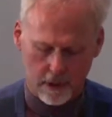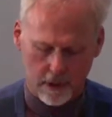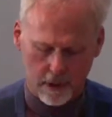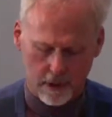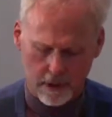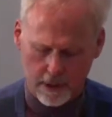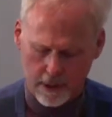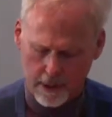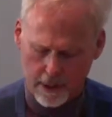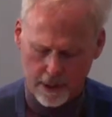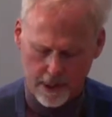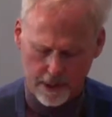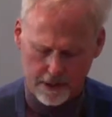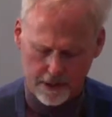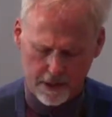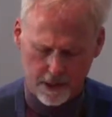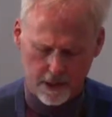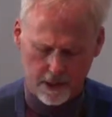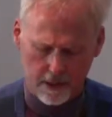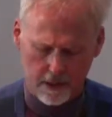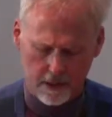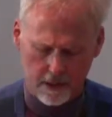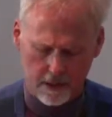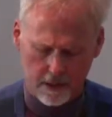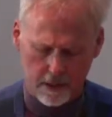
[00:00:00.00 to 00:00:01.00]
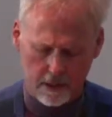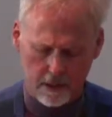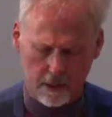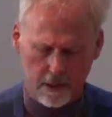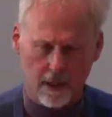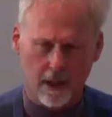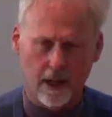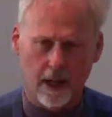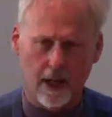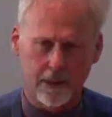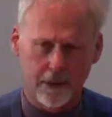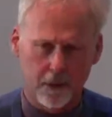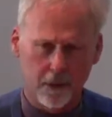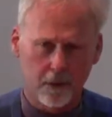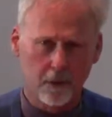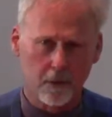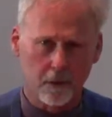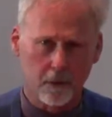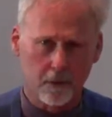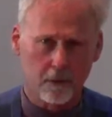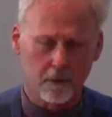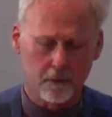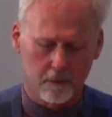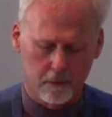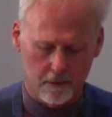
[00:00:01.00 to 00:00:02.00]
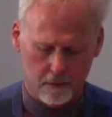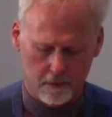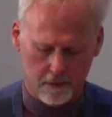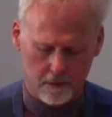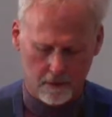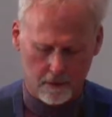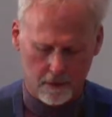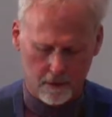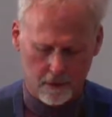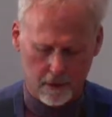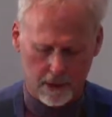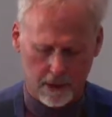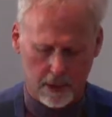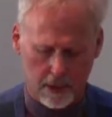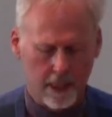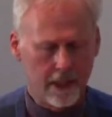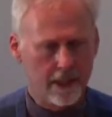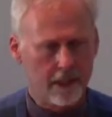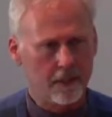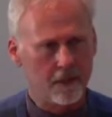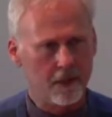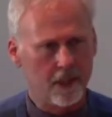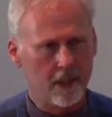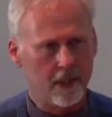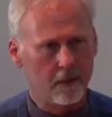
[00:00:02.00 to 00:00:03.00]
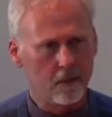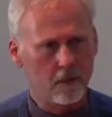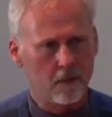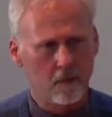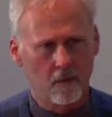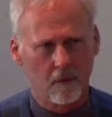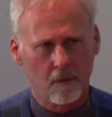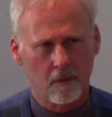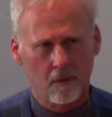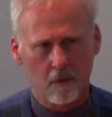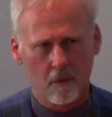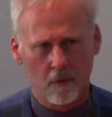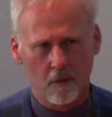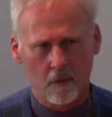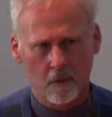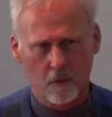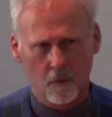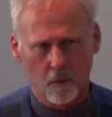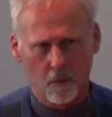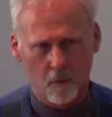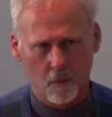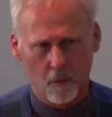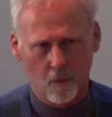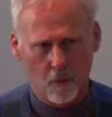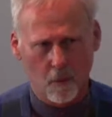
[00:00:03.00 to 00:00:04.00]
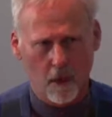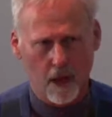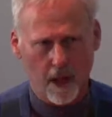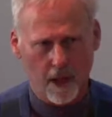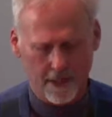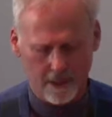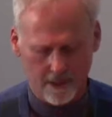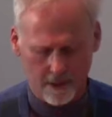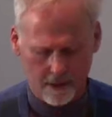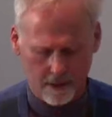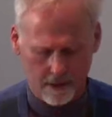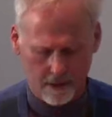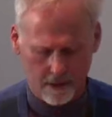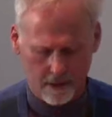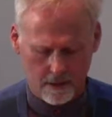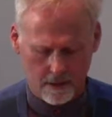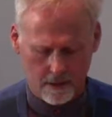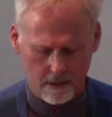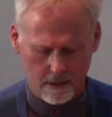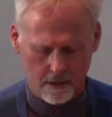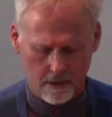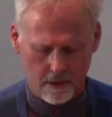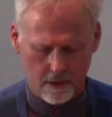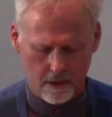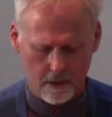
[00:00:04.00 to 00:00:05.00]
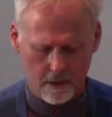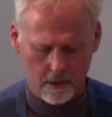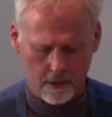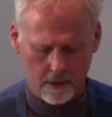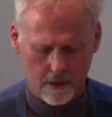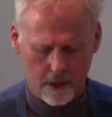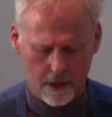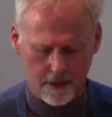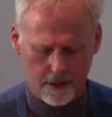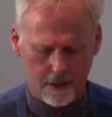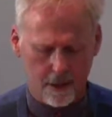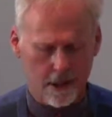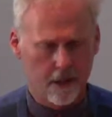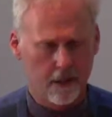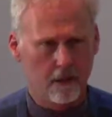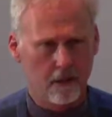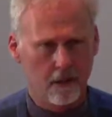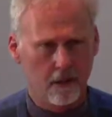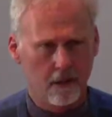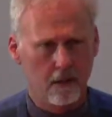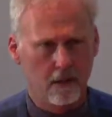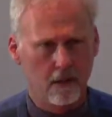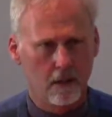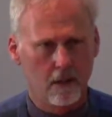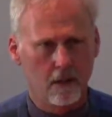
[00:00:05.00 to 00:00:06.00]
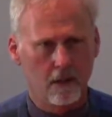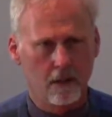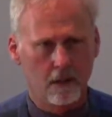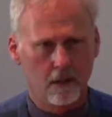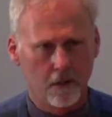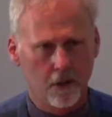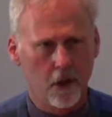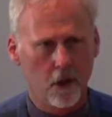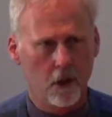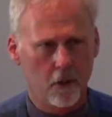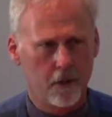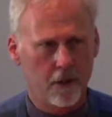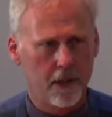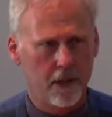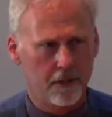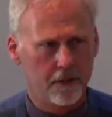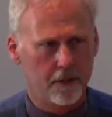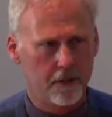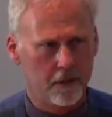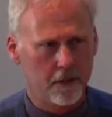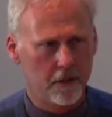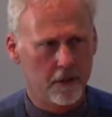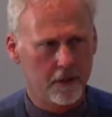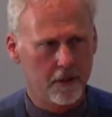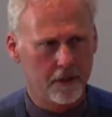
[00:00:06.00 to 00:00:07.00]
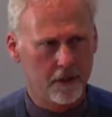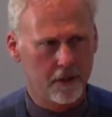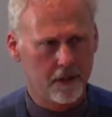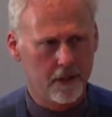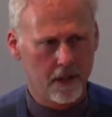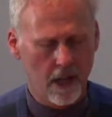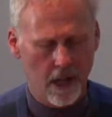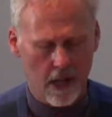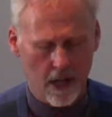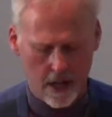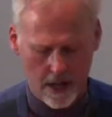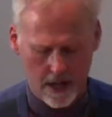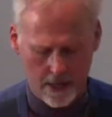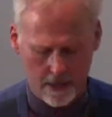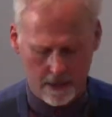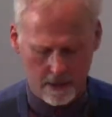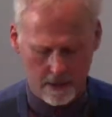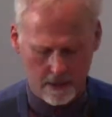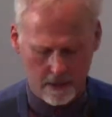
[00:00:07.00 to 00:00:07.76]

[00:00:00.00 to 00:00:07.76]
And I said, I do. And he said, what? I said, know that you're going to die.